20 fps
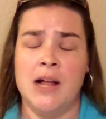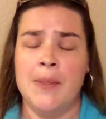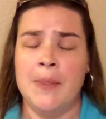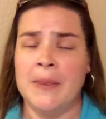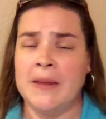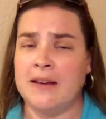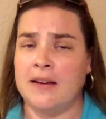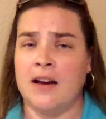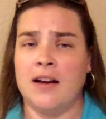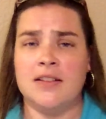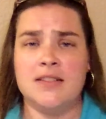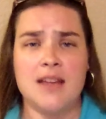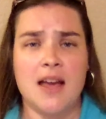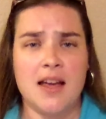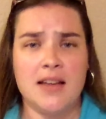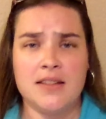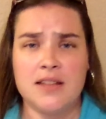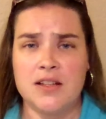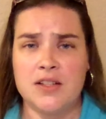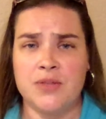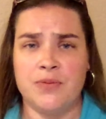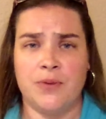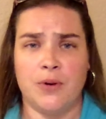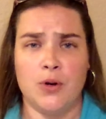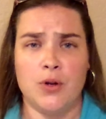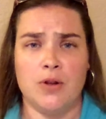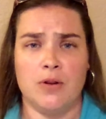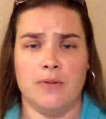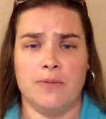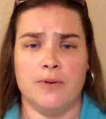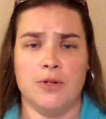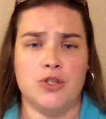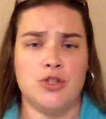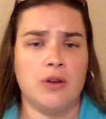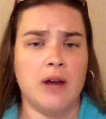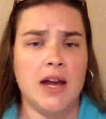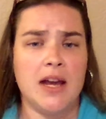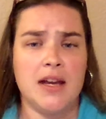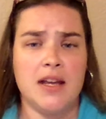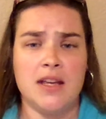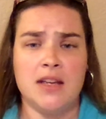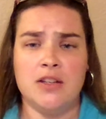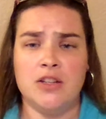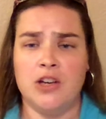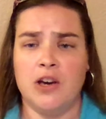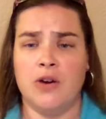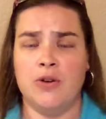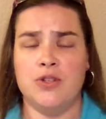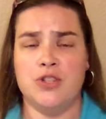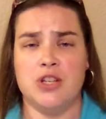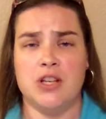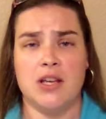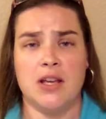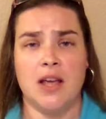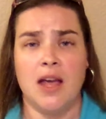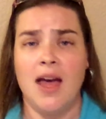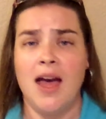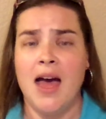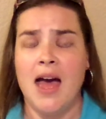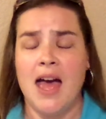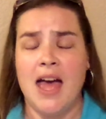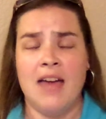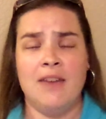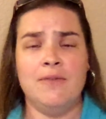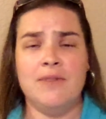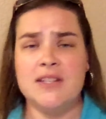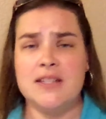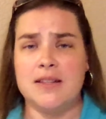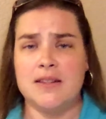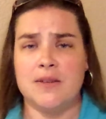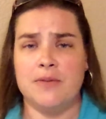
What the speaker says: Contact us further for training, coaching, and visit the